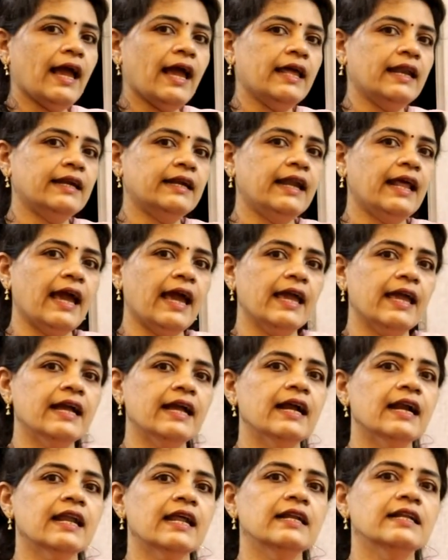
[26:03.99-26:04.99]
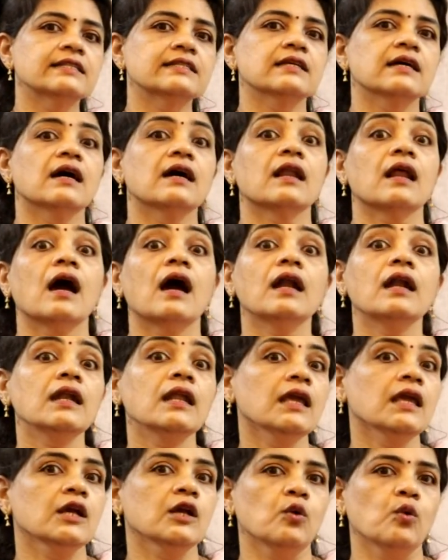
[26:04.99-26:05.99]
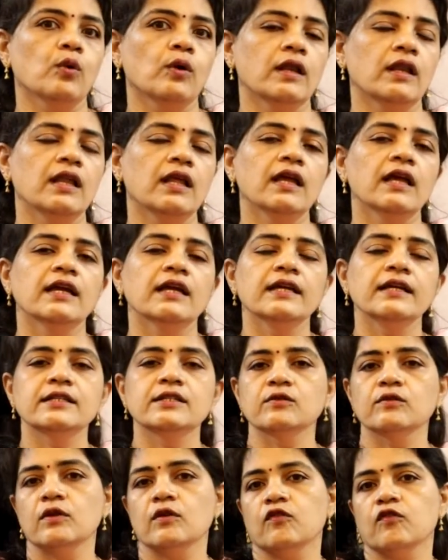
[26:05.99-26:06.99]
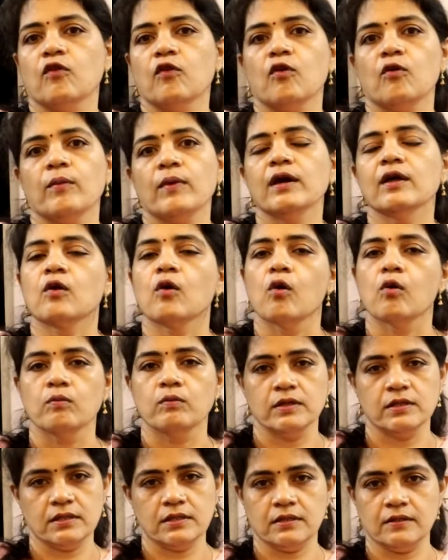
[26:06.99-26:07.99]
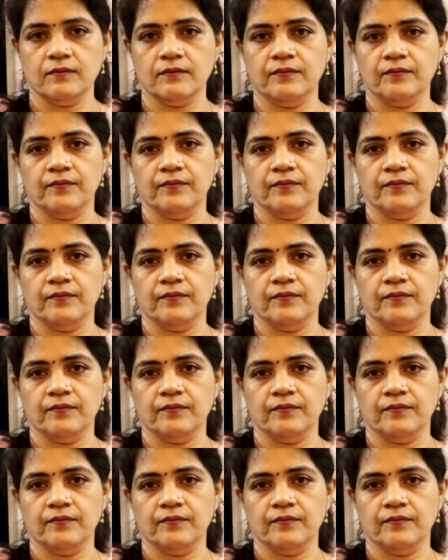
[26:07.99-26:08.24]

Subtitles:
and diagonals are unequal, it will form a rhombus.